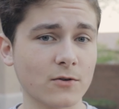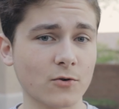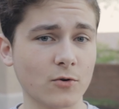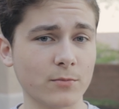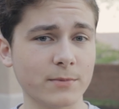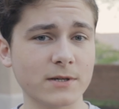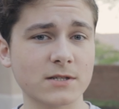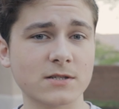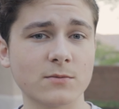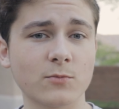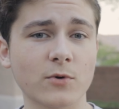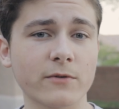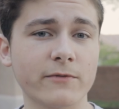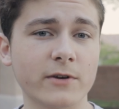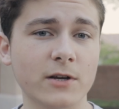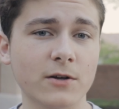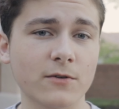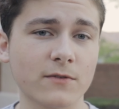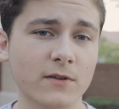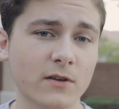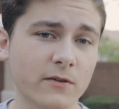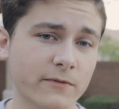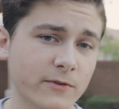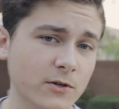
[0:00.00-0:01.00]
there will be some more
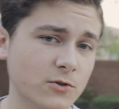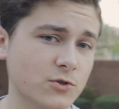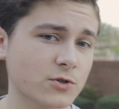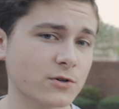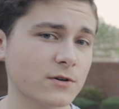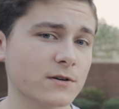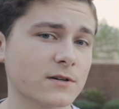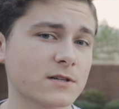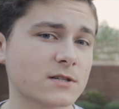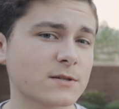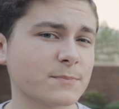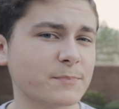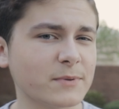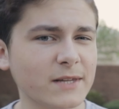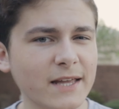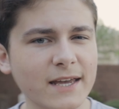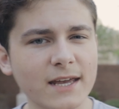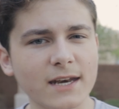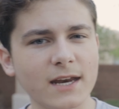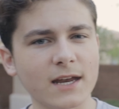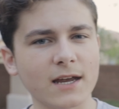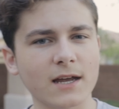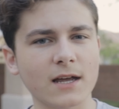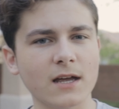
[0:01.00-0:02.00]
videos in the future
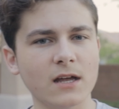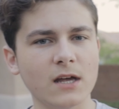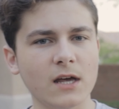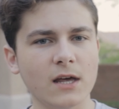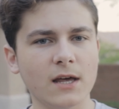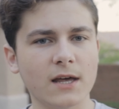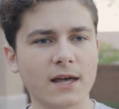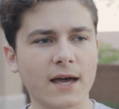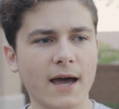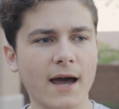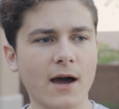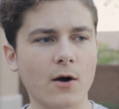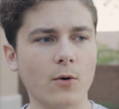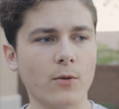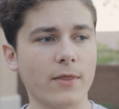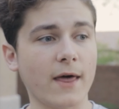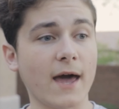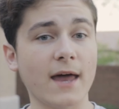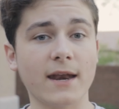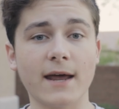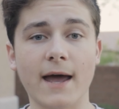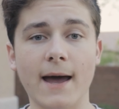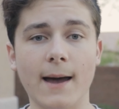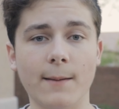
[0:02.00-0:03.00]
explaining how
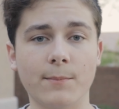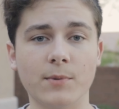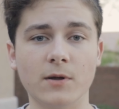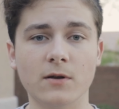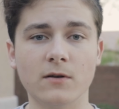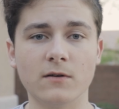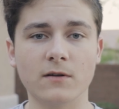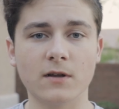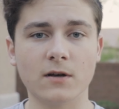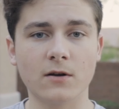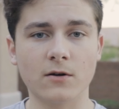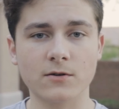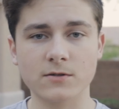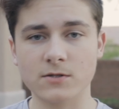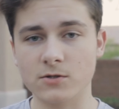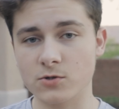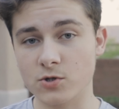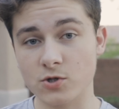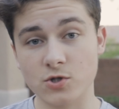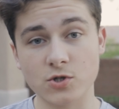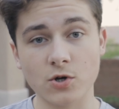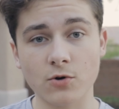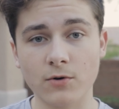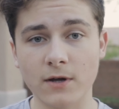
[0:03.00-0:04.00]
that happened and also
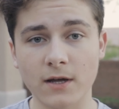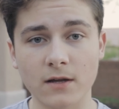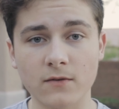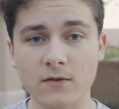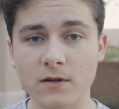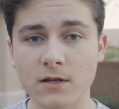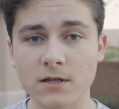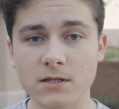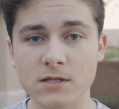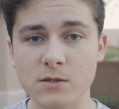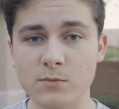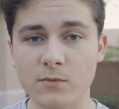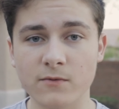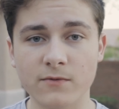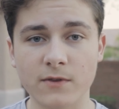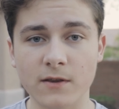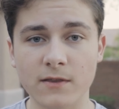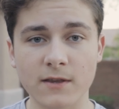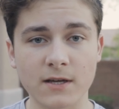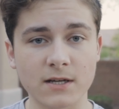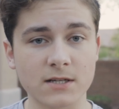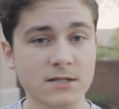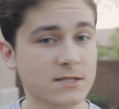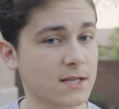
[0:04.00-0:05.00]
just showcasing some of
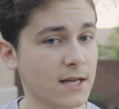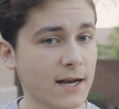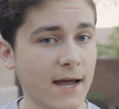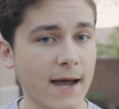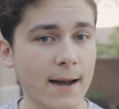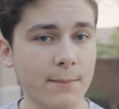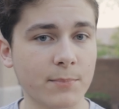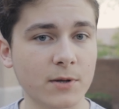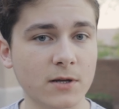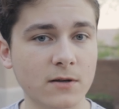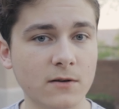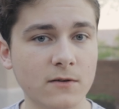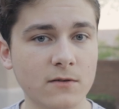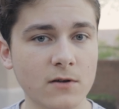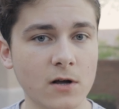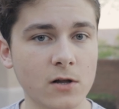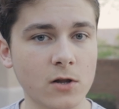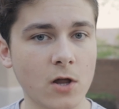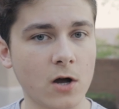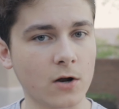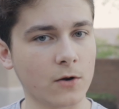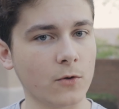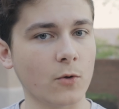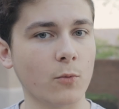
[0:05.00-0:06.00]
the things that happened
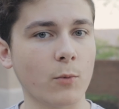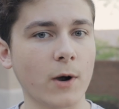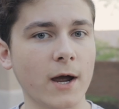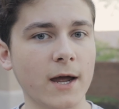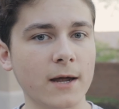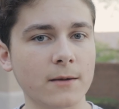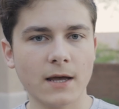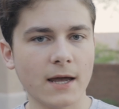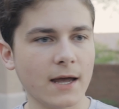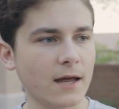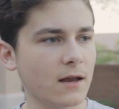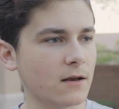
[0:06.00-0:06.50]
along the way.